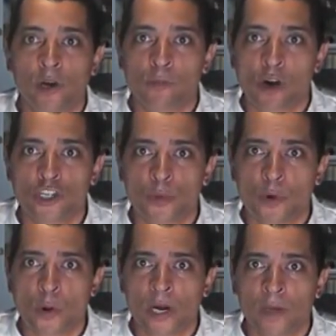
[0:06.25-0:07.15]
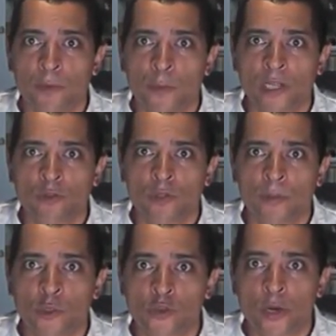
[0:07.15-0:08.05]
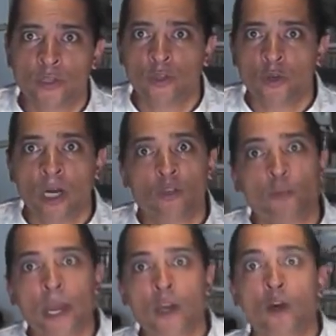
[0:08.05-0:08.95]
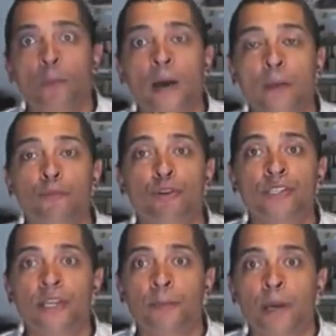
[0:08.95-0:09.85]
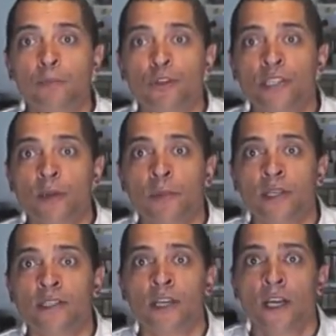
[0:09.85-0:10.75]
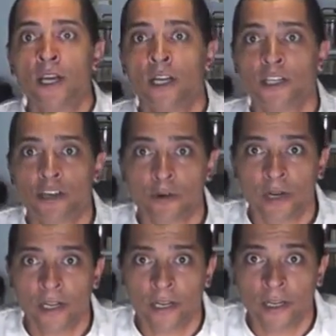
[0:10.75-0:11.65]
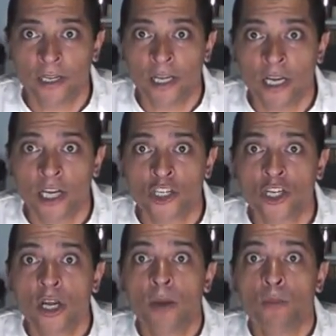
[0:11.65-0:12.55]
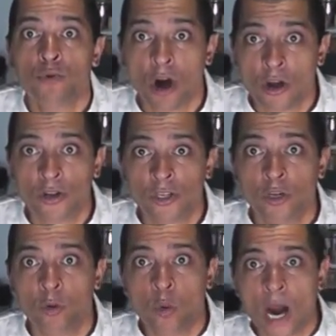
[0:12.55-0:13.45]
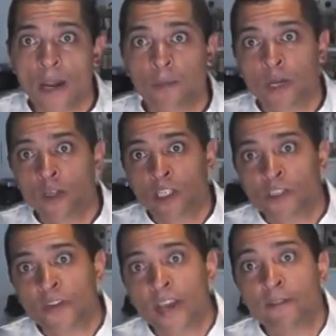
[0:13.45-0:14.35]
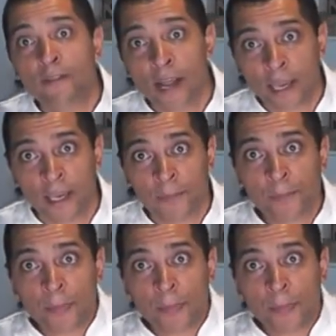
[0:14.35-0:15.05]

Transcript: I'm Roger Powell. I'm about to demonstrate to you how to make a pâte brisée. Pâte brisée means literally in English, broken dough. Why? Because it's very flaky.